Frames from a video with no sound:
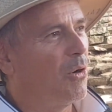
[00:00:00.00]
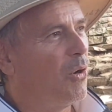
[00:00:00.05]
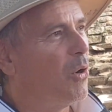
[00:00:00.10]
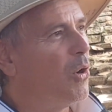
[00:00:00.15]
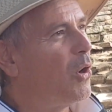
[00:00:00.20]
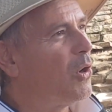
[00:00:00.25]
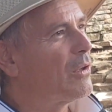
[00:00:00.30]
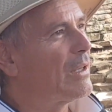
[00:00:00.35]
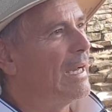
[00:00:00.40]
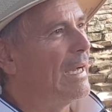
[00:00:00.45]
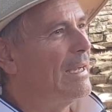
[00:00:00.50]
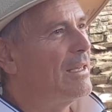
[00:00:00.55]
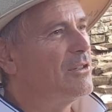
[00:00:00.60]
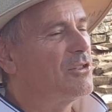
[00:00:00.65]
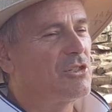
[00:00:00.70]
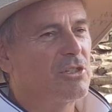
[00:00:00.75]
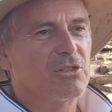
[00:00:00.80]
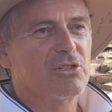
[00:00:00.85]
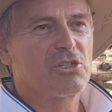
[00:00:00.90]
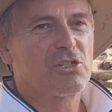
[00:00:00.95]
all the
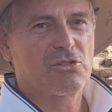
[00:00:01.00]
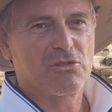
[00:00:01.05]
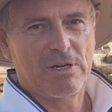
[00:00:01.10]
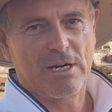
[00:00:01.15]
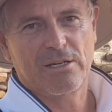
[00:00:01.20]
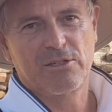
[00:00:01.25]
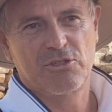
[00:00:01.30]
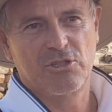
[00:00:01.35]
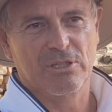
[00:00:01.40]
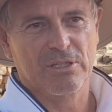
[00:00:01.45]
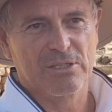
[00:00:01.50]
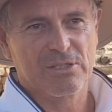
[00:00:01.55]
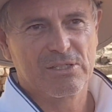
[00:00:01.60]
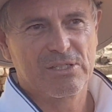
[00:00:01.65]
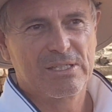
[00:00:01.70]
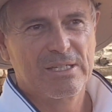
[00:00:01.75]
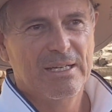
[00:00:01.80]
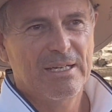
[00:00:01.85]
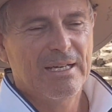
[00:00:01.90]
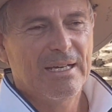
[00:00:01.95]
ancient structures